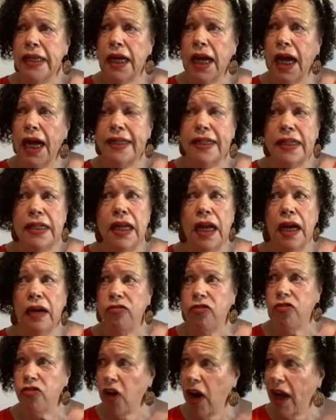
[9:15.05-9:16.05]
didn't have
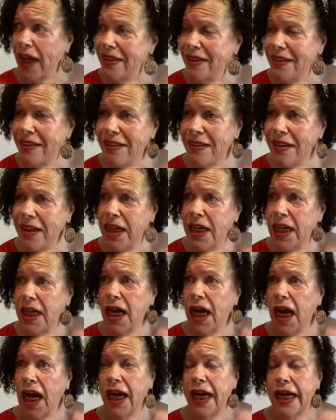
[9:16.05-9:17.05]
friends.
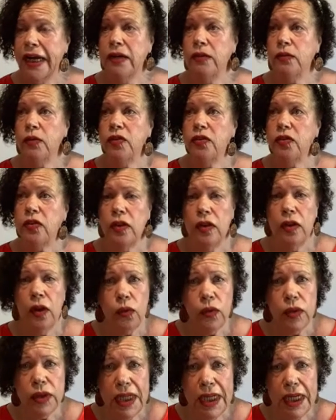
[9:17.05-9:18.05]
I was
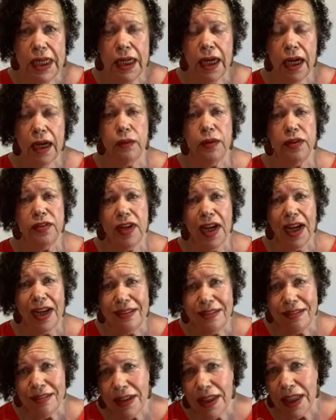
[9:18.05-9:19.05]
lonely. I was
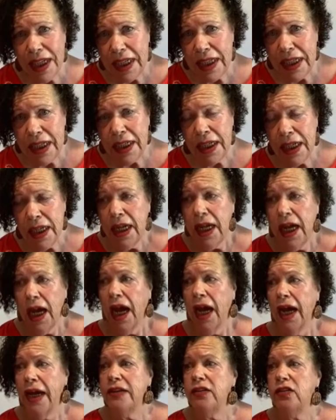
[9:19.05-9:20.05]
isolated.
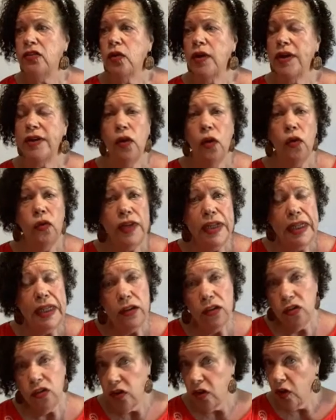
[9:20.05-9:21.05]
I joined
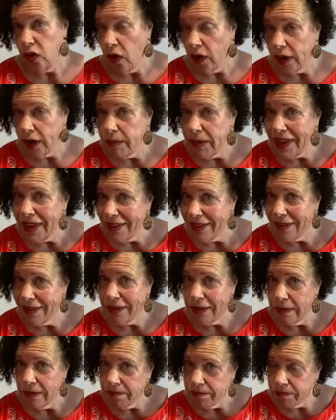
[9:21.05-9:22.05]
Overeaters Anonymous
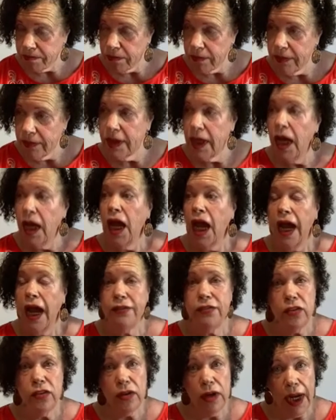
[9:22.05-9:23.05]

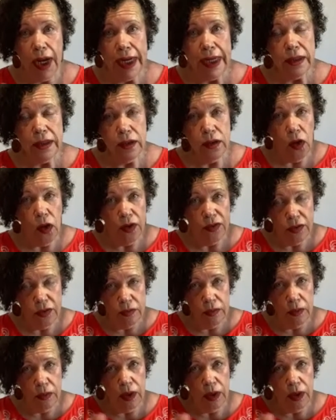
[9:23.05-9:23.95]
after I had lost